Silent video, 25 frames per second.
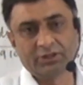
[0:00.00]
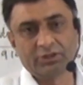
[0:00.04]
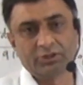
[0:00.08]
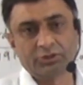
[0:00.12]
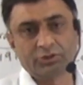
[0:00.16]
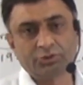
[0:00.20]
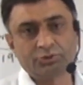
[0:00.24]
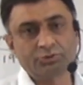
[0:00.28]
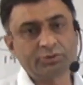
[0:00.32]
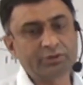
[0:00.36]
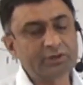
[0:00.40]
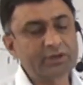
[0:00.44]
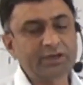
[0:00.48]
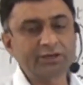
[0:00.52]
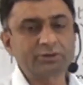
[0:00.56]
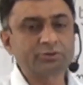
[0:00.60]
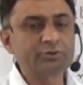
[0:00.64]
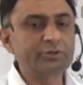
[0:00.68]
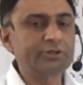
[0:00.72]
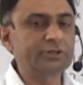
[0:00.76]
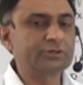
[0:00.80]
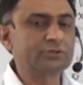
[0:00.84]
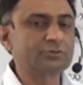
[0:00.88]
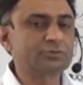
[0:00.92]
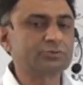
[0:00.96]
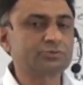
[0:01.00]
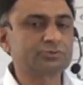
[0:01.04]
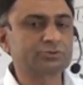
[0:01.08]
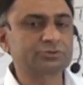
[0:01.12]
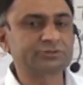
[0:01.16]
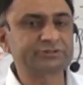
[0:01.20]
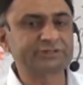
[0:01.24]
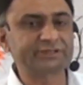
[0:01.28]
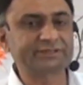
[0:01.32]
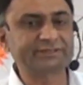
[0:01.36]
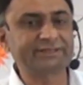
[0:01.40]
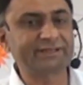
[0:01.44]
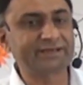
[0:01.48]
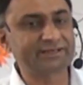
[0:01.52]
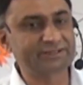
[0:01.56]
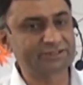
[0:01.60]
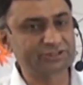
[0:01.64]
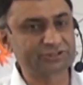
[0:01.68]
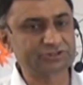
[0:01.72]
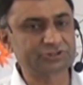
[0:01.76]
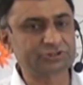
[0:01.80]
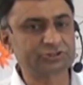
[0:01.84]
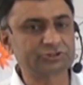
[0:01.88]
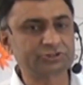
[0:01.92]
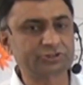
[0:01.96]
You are not going to say that
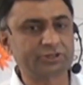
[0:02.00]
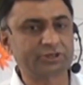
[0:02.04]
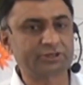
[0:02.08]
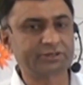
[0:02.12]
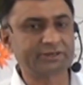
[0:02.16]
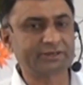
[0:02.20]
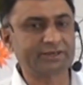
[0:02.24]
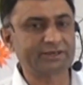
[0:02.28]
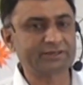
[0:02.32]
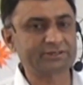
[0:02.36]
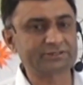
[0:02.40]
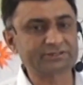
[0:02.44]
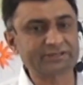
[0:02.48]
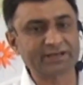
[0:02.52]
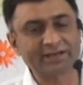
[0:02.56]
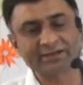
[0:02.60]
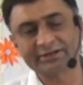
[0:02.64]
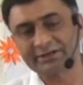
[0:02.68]
this is content